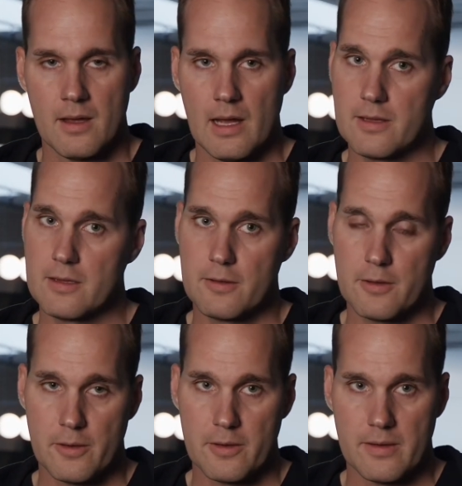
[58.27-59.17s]
And then
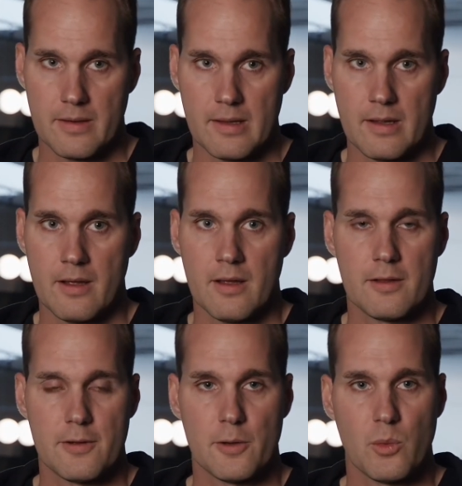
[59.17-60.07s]
the
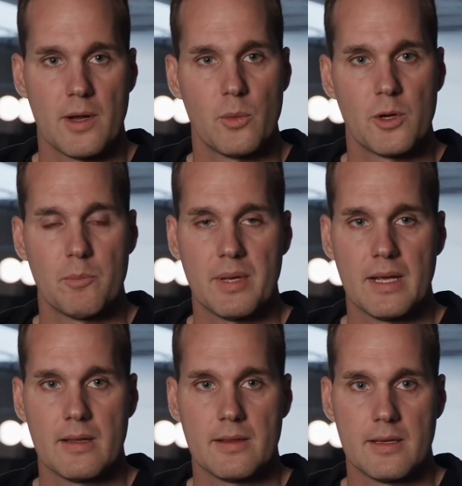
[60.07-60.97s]
third one would
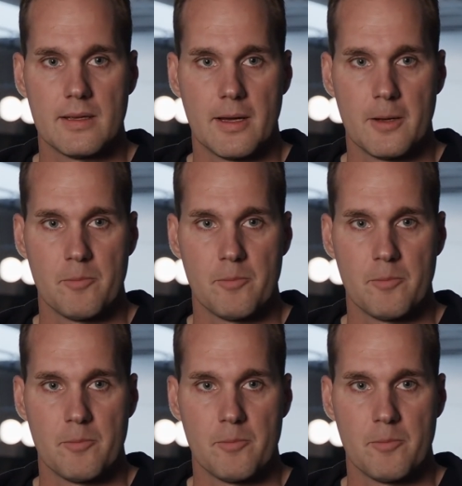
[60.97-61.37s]
be the